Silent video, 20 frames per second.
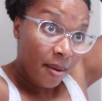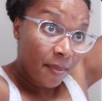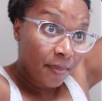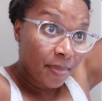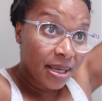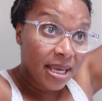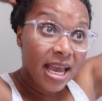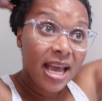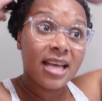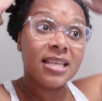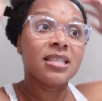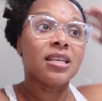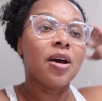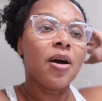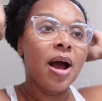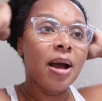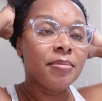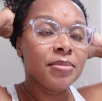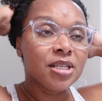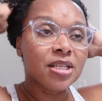But yeah, so
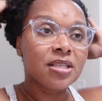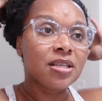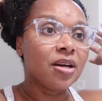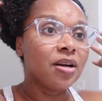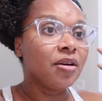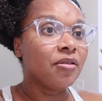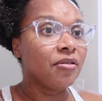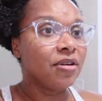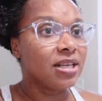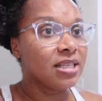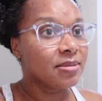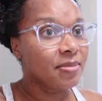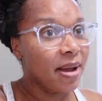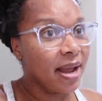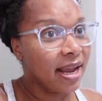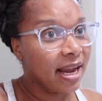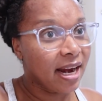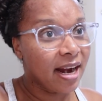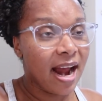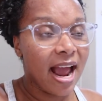I'm just gonna rinse my
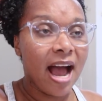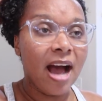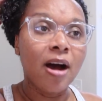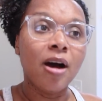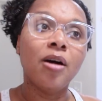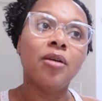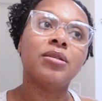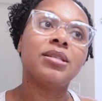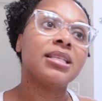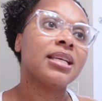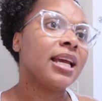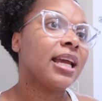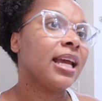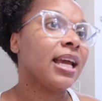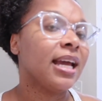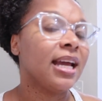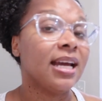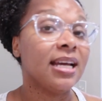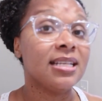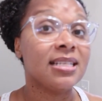hair out
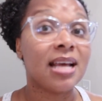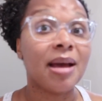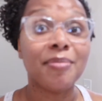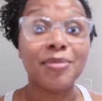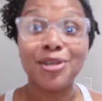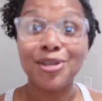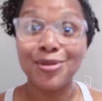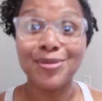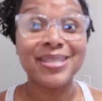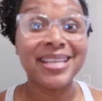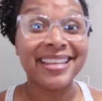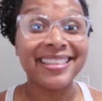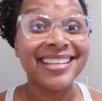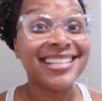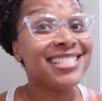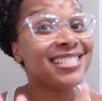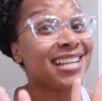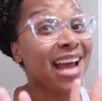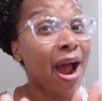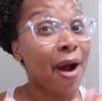and I'm using the
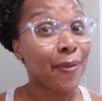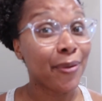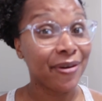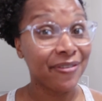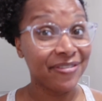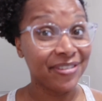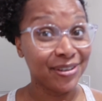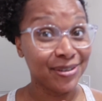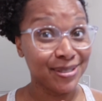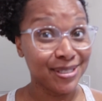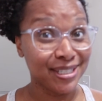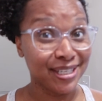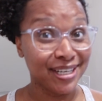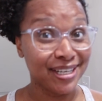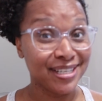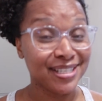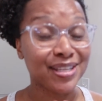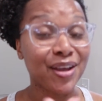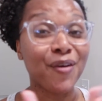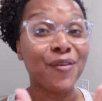shower
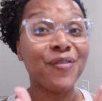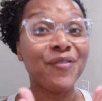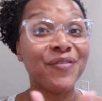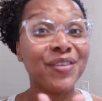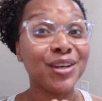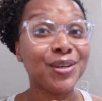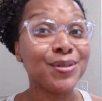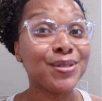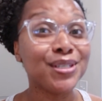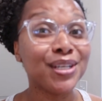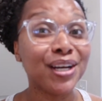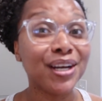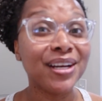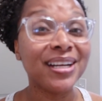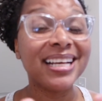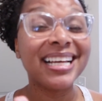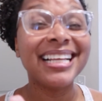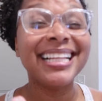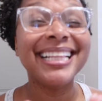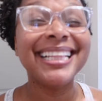filter. So
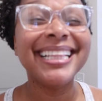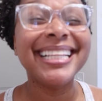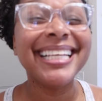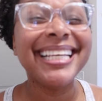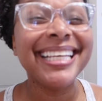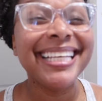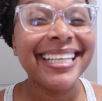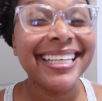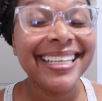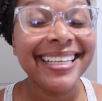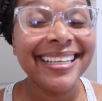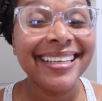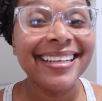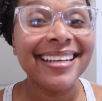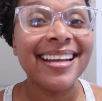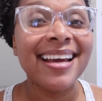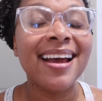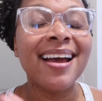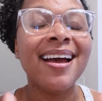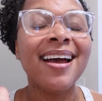filtered clean
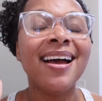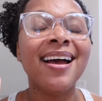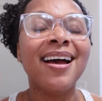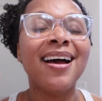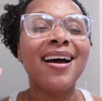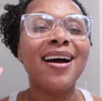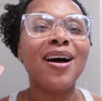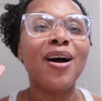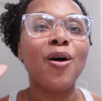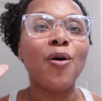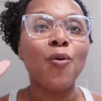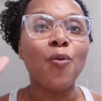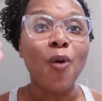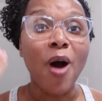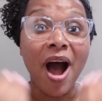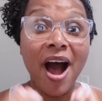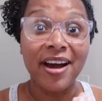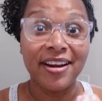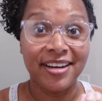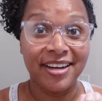
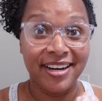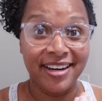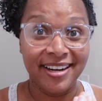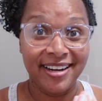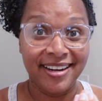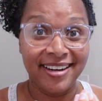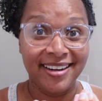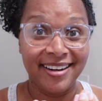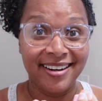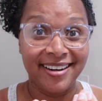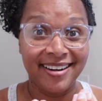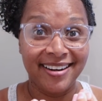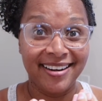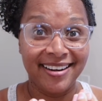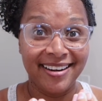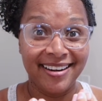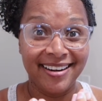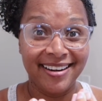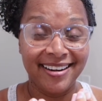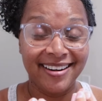water.
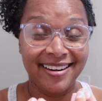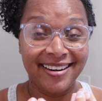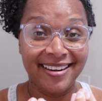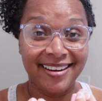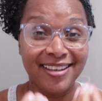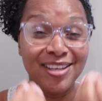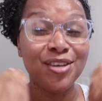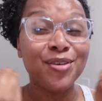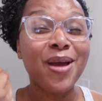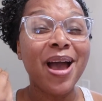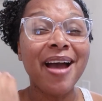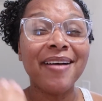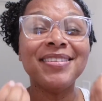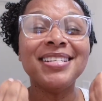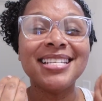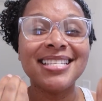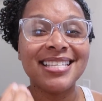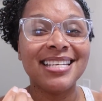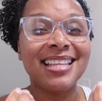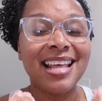You have
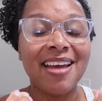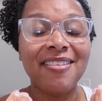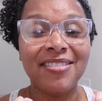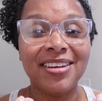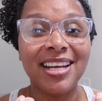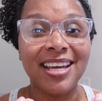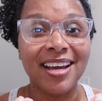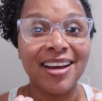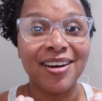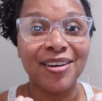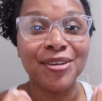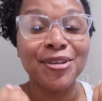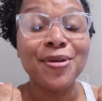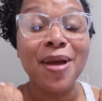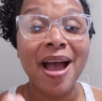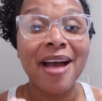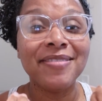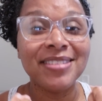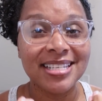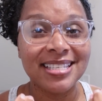to see that video. You
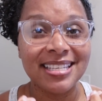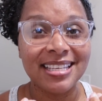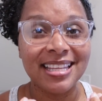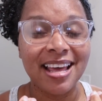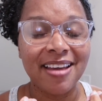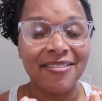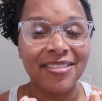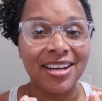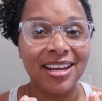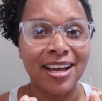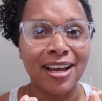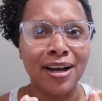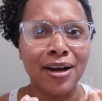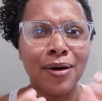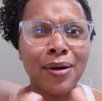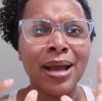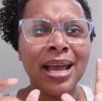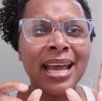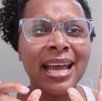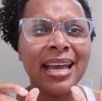have to see that video.